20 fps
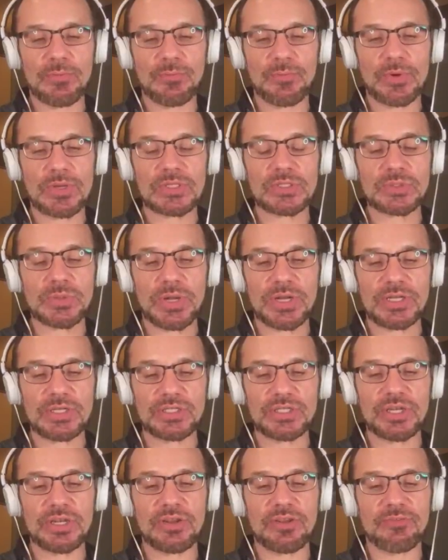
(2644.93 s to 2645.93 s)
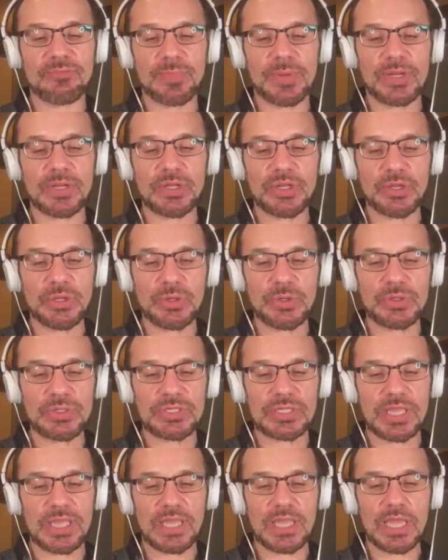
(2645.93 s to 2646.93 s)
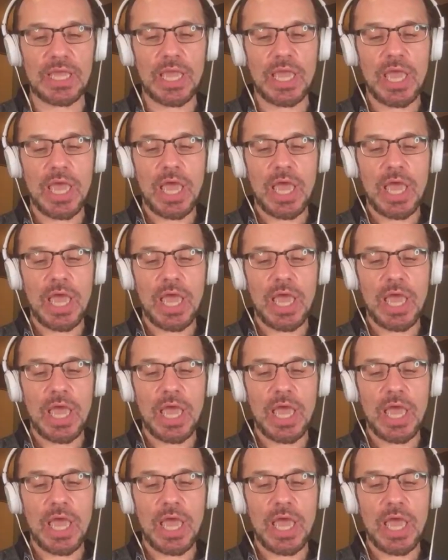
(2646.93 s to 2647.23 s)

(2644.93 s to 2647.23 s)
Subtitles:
one strategy they've been using.